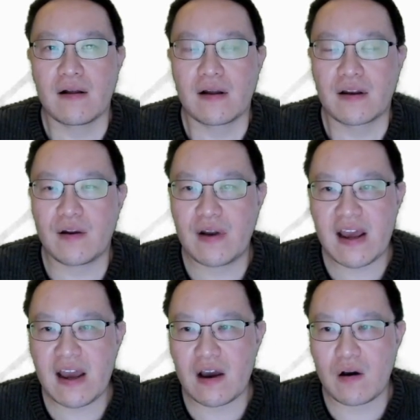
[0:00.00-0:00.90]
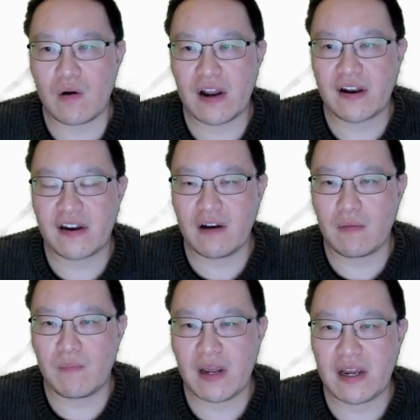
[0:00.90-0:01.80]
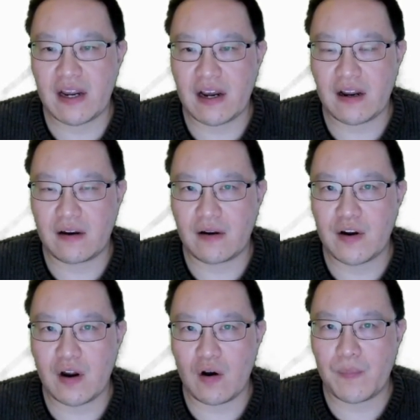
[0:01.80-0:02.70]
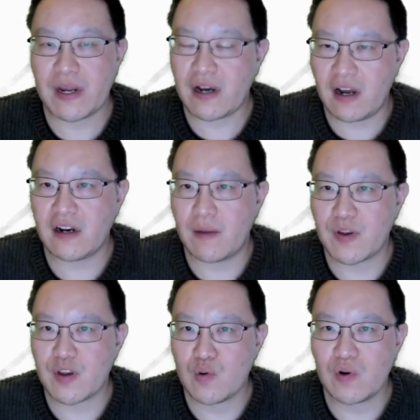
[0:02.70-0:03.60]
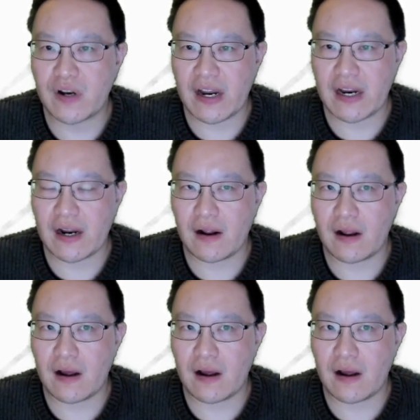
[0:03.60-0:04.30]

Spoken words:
So now, instead of making it, because I'm using